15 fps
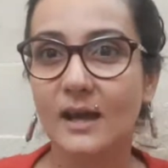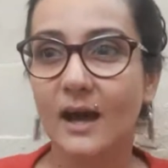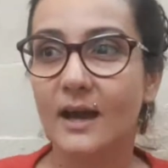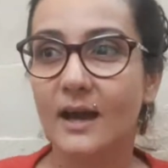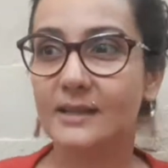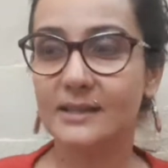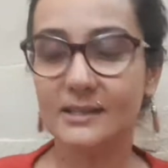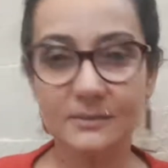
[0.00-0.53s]

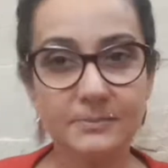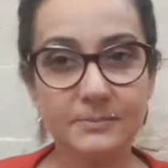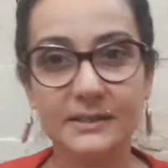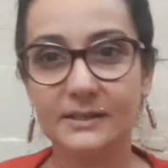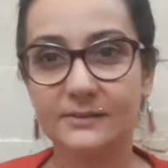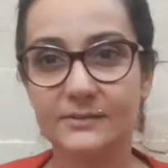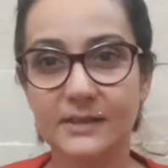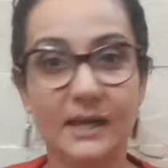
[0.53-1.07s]
Can you
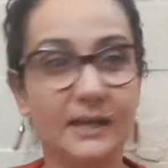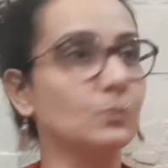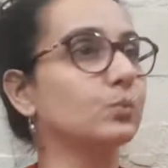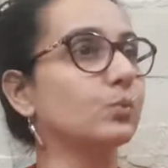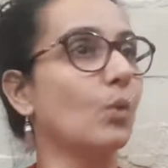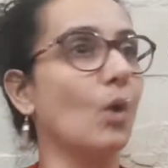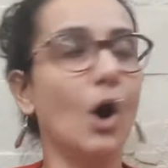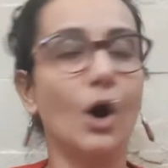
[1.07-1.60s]
believe that? And
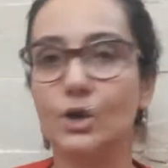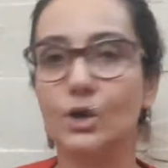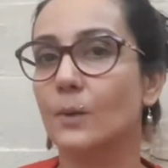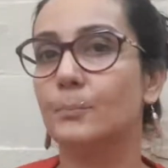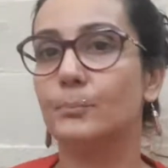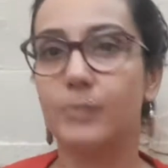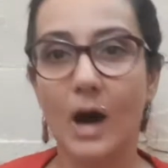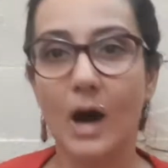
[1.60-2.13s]
what a
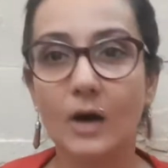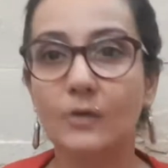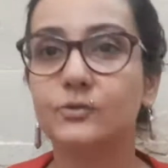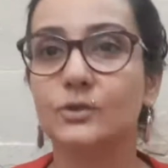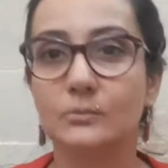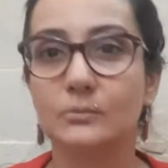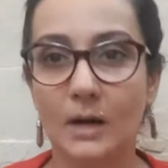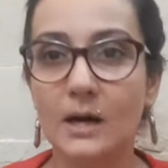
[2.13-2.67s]

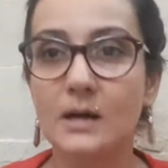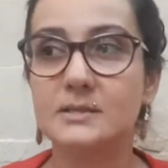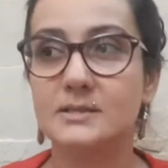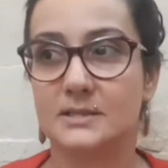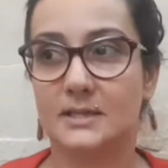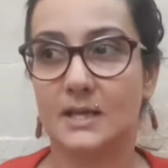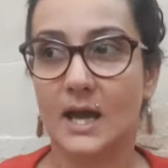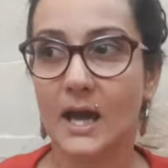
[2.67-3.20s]
powerful Mars
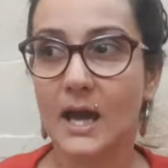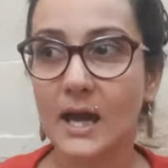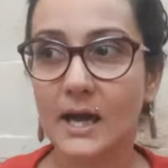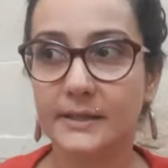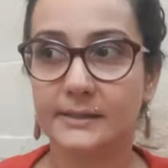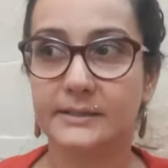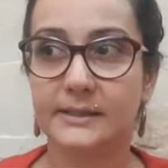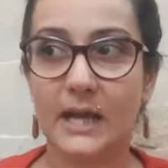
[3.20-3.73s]
he
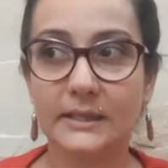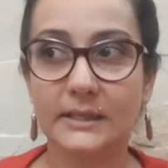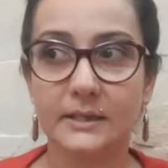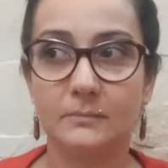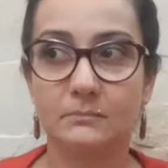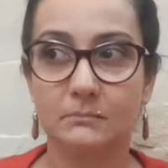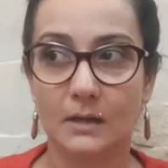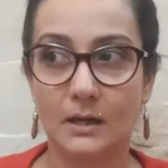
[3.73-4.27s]
had. And he had
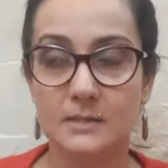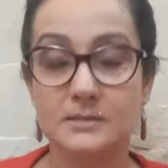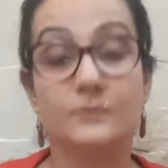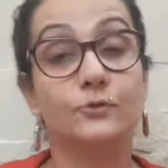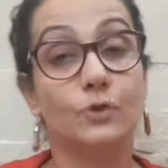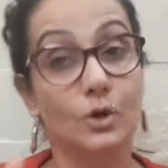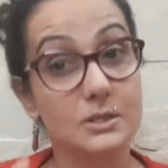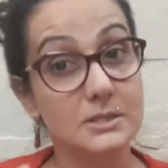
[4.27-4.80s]
that Mars. Of
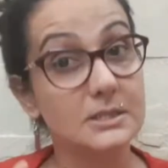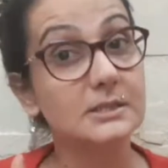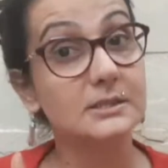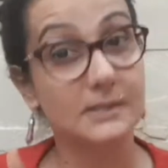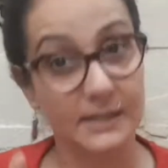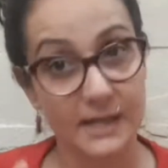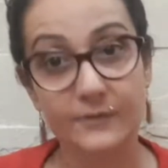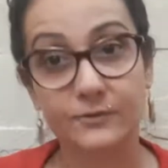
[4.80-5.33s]
course, he
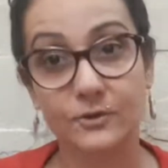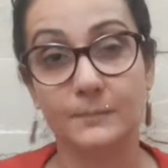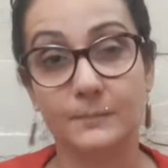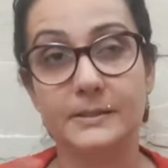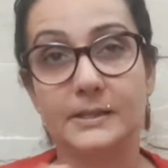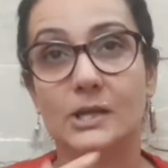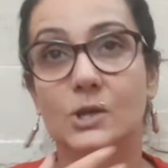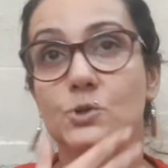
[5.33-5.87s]
did have
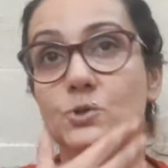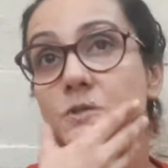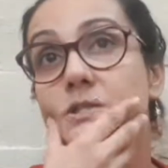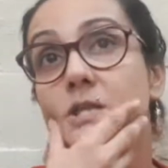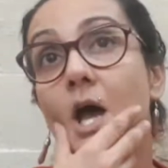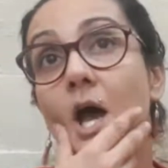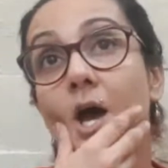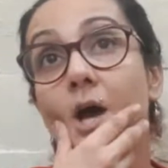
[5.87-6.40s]
complications,
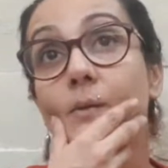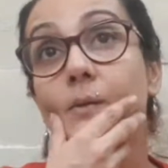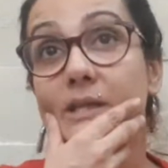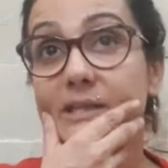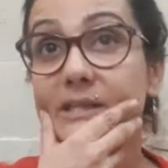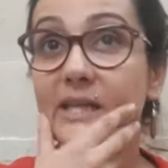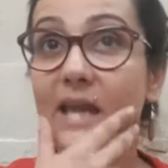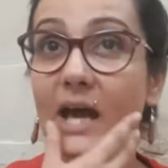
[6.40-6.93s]
but he
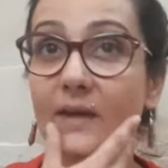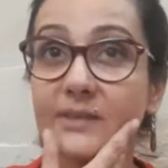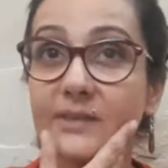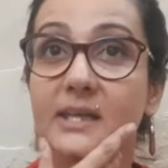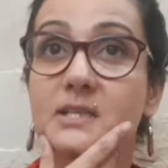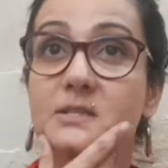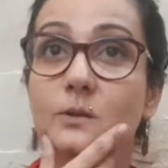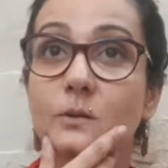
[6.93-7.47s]
did have that
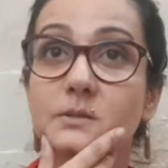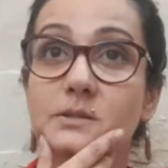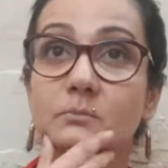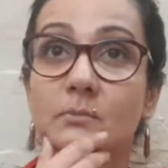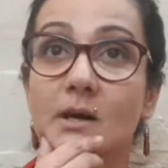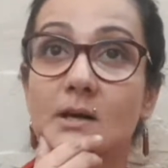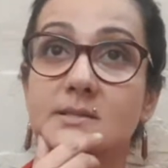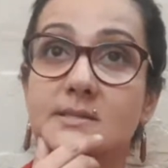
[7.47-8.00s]
exalted
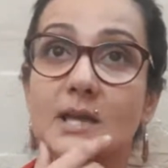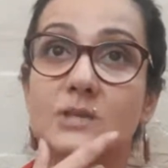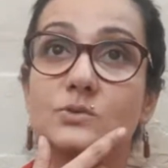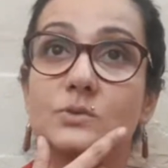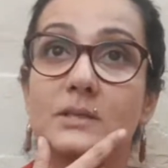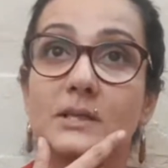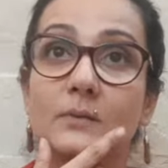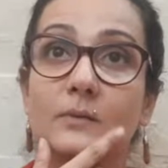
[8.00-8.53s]
Mars,
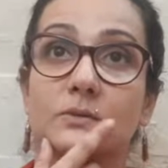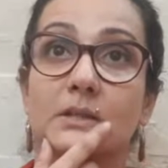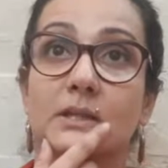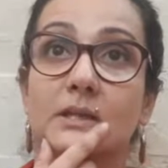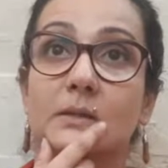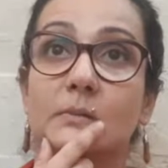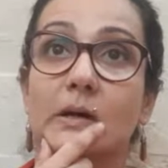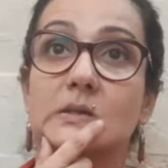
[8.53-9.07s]
actually, come to
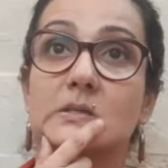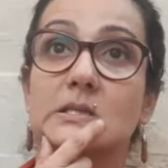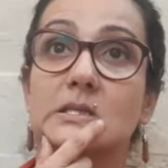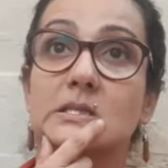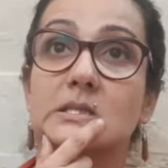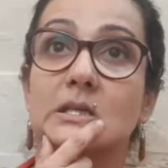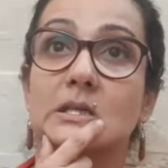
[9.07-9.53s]
think about it.